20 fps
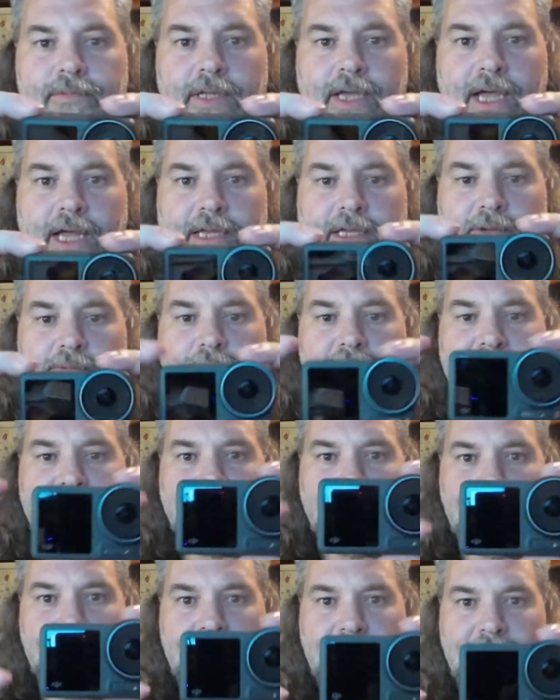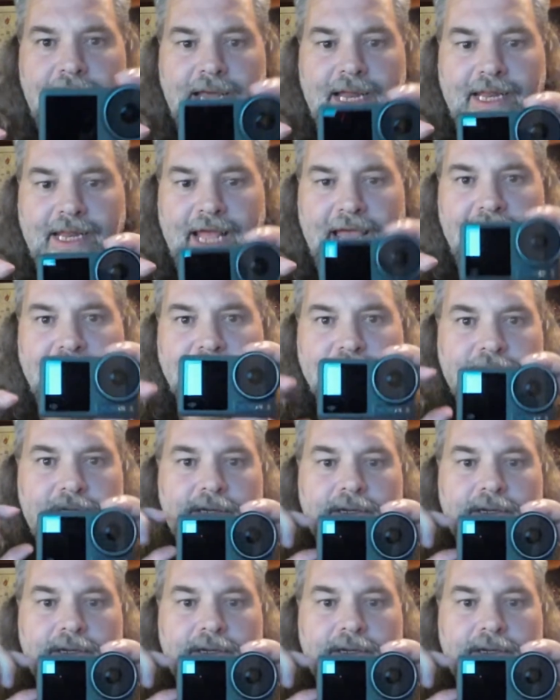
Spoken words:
and you basically got an Action